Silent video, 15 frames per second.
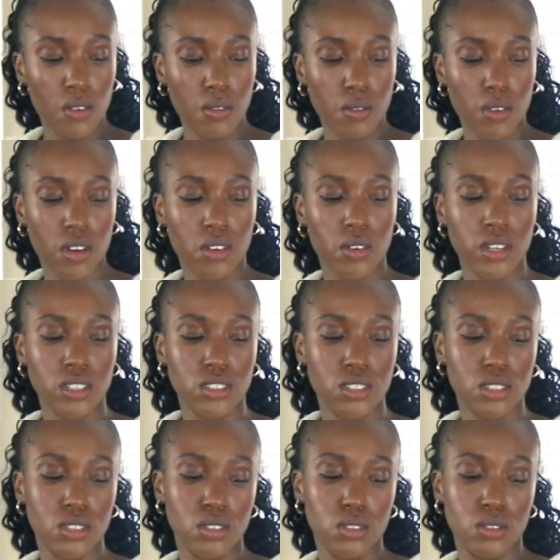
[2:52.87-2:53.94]
We're going
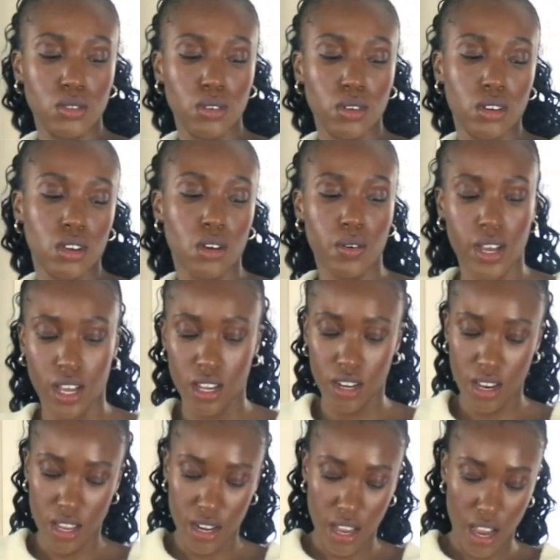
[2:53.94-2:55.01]
to go
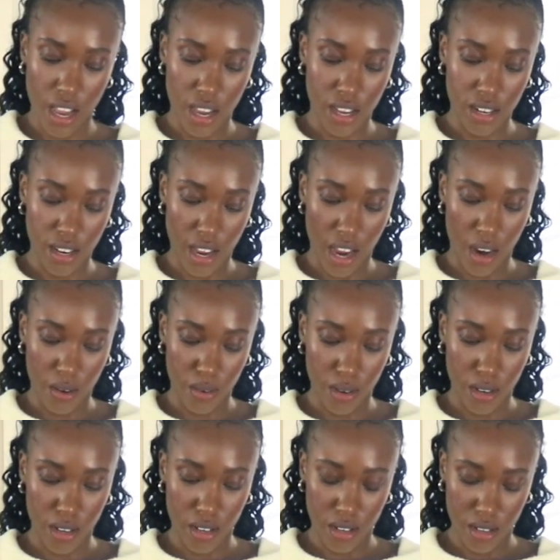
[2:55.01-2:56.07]
ahead and add
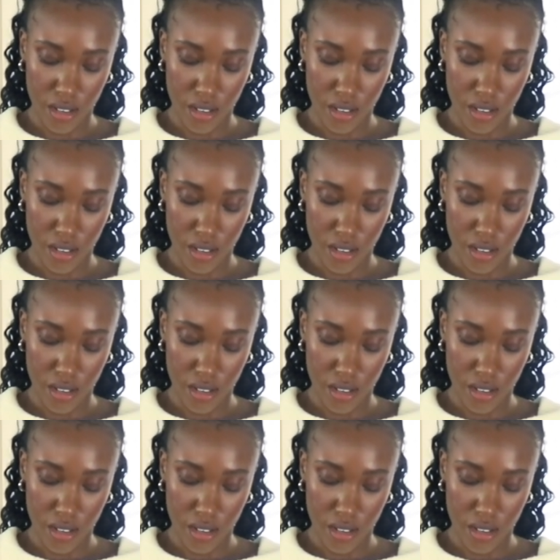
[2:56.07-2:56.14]
our